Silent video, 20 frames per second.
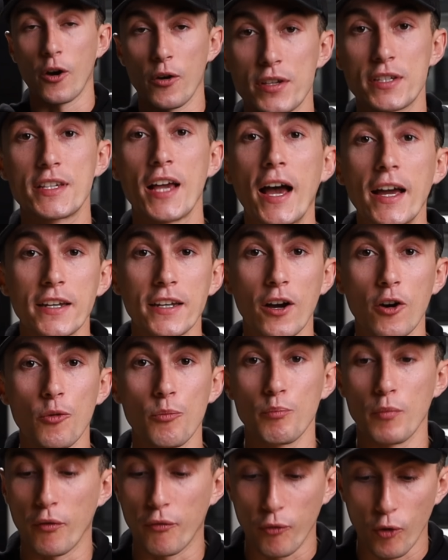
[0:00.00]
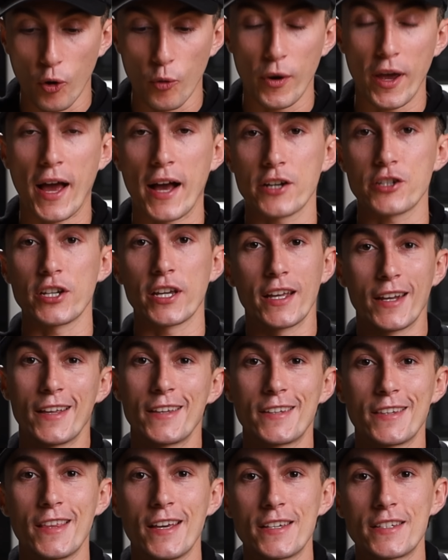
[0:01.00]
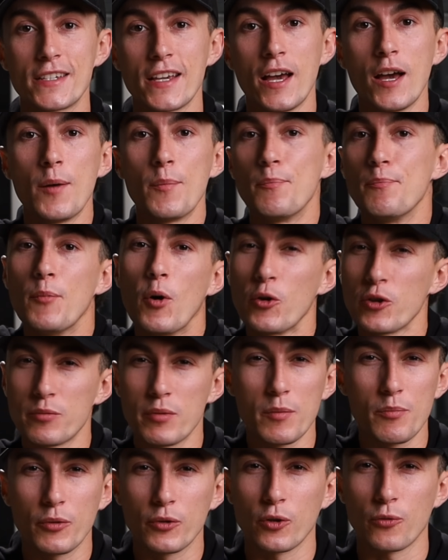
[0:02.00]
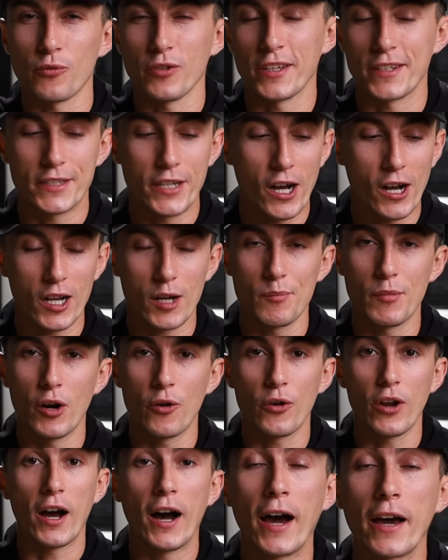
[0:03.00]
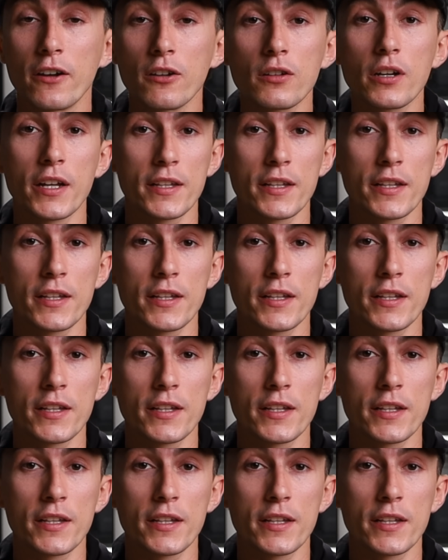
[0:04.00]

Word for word: Now, a side note before we actually get into this, most people don't really talk about idle